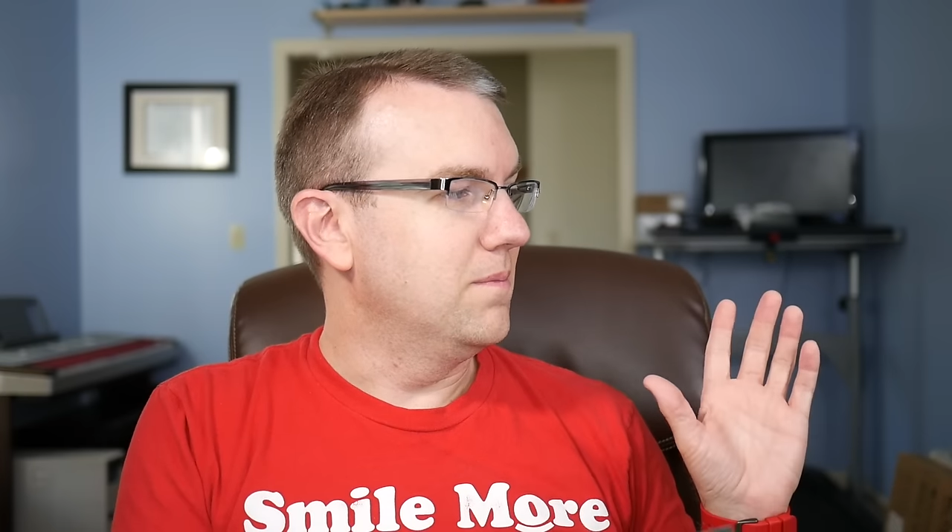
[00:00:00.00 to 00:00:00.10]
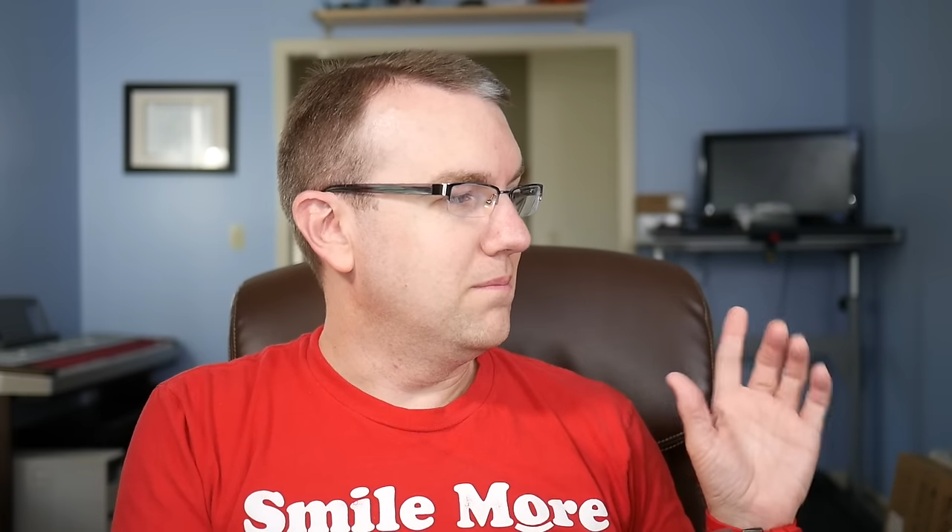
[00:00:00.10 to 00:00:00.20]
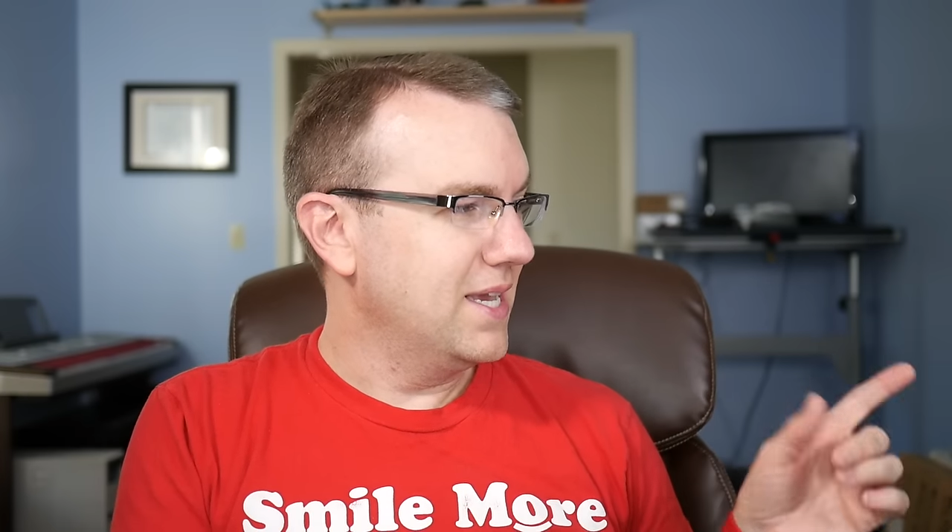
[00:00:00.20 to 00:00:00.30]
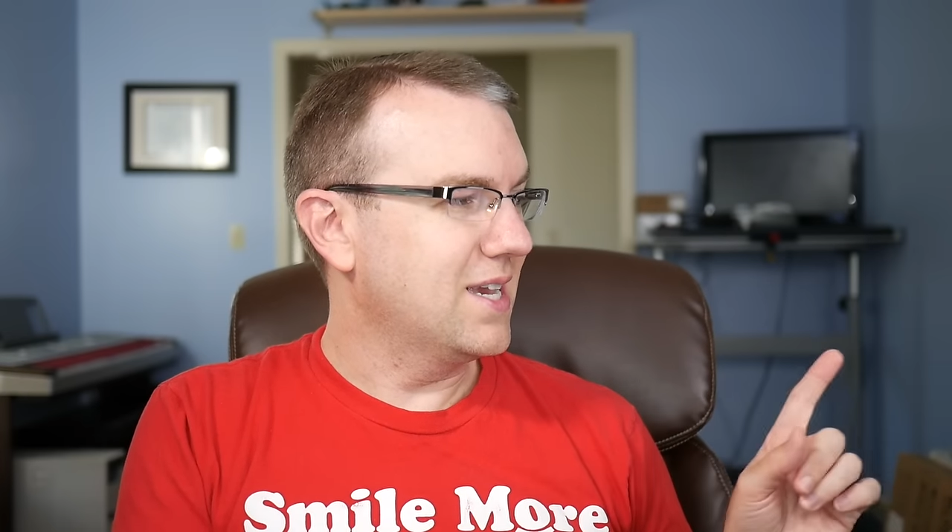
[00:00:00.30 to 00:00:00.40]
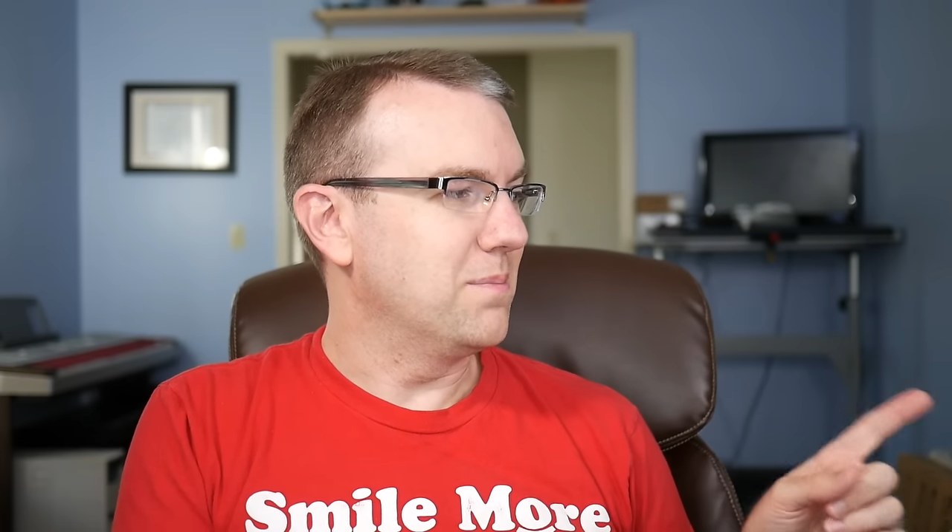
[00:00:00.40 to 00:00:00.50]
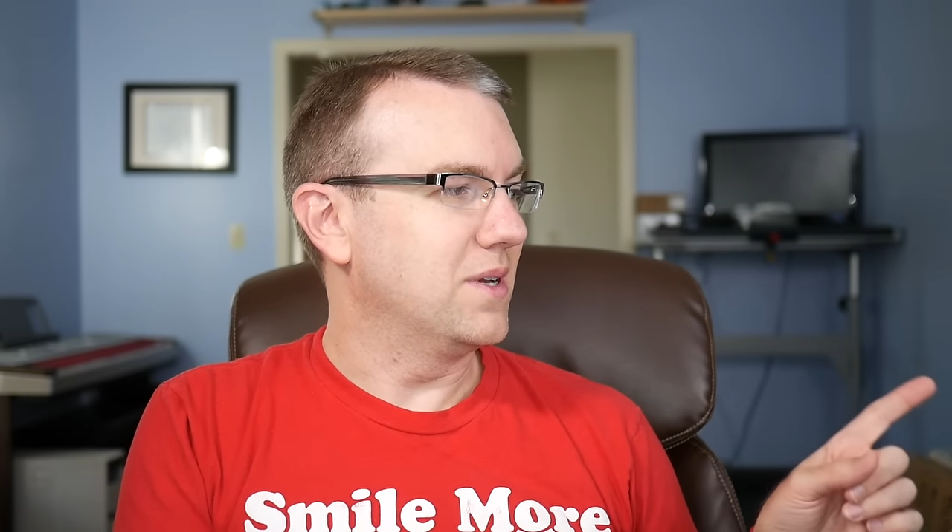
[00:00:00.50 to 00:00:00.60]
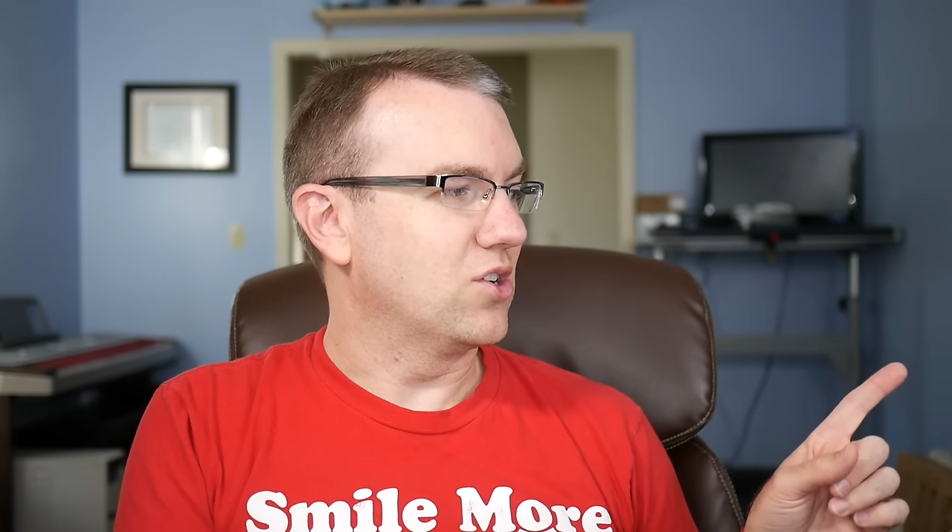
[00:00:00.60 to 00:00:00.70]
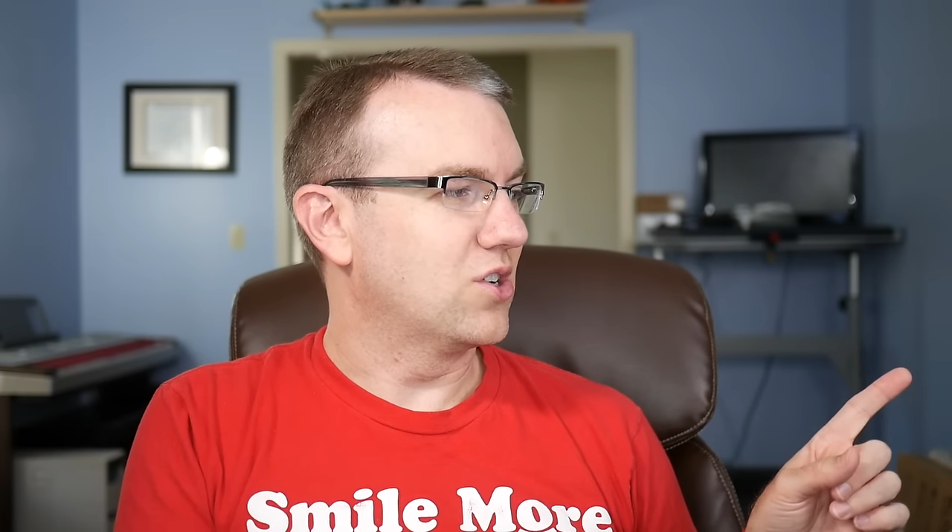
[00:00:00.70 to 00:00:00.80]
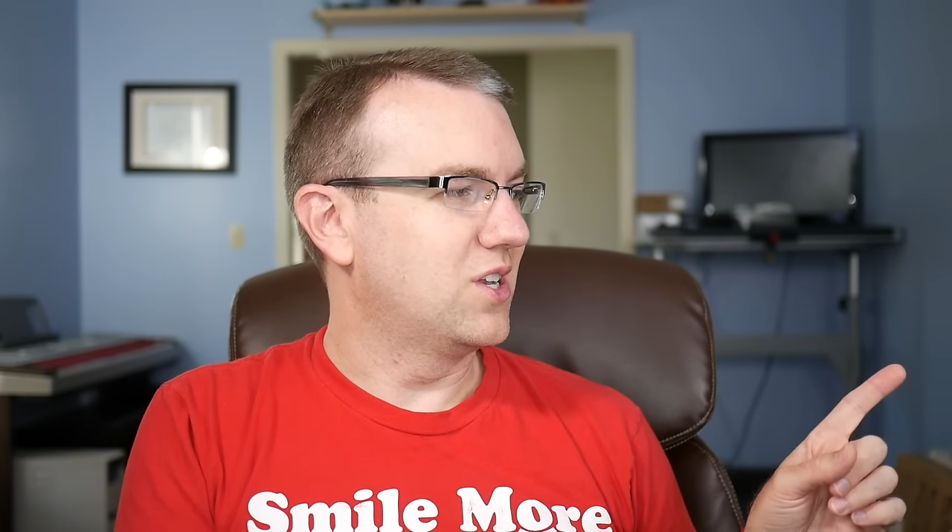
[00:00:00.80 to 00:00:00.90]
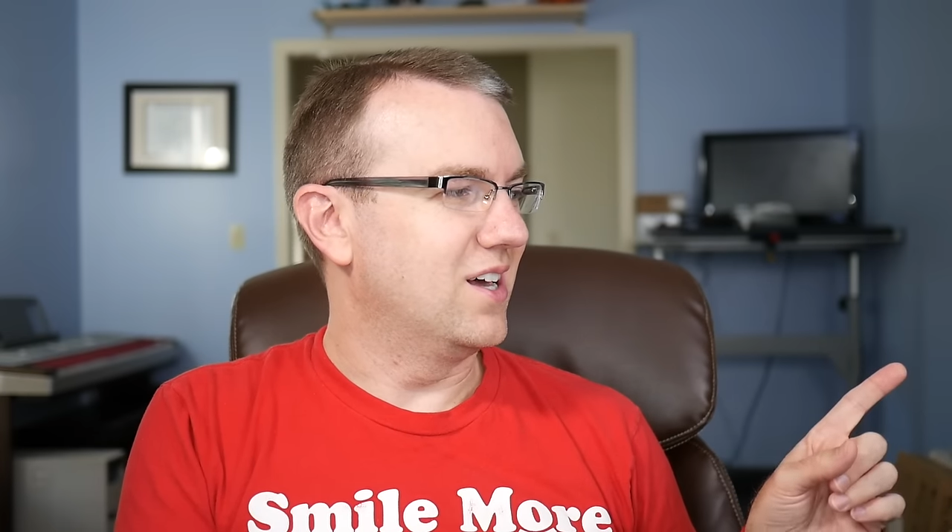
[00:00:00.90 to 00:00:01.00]
makeup
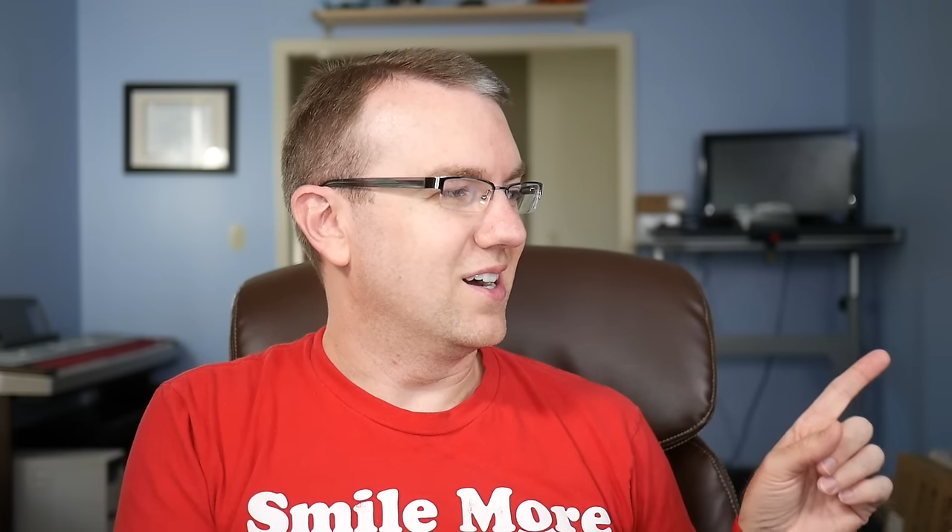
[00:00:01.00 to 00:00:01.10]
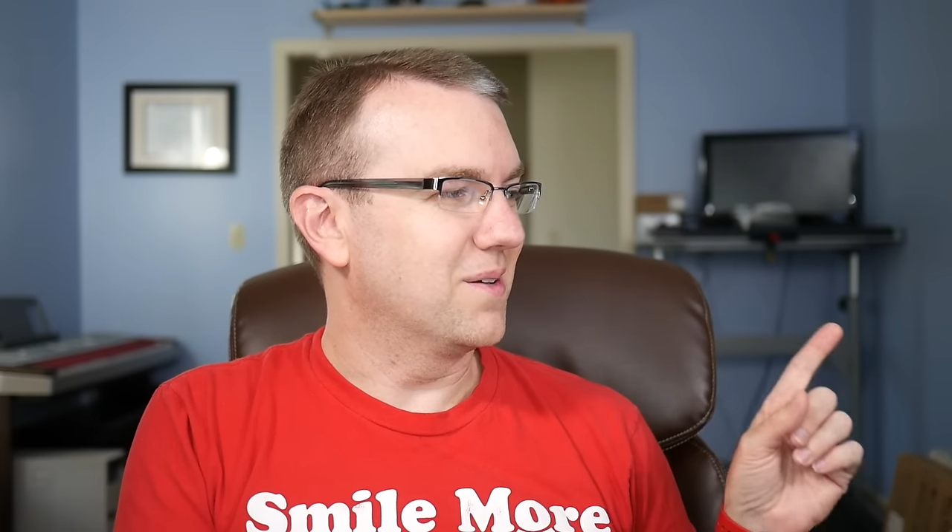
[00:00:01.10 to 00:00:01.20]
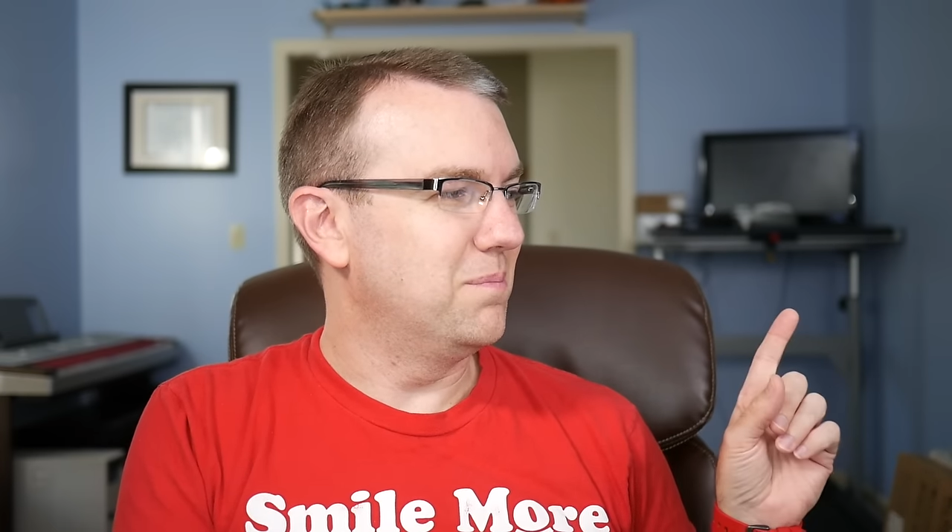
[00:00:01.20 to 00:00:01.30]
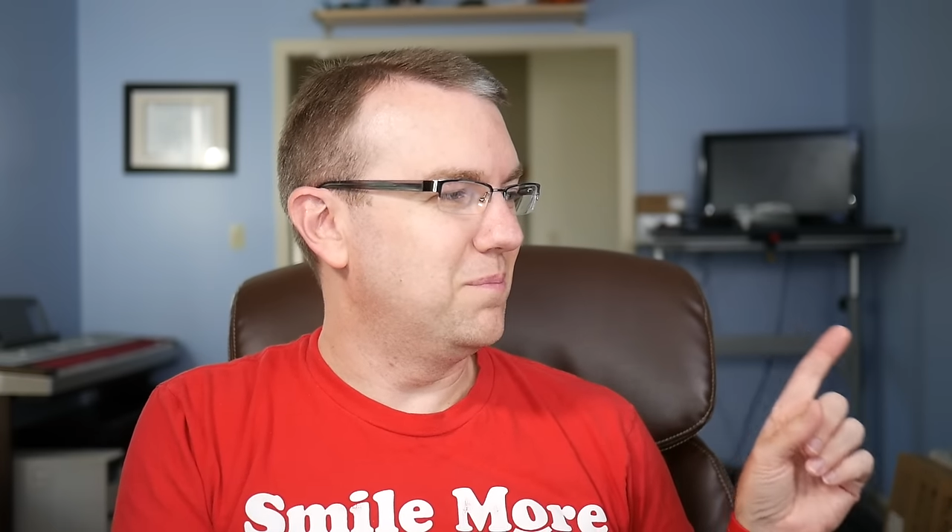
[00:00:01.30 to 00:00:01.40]
mirror clock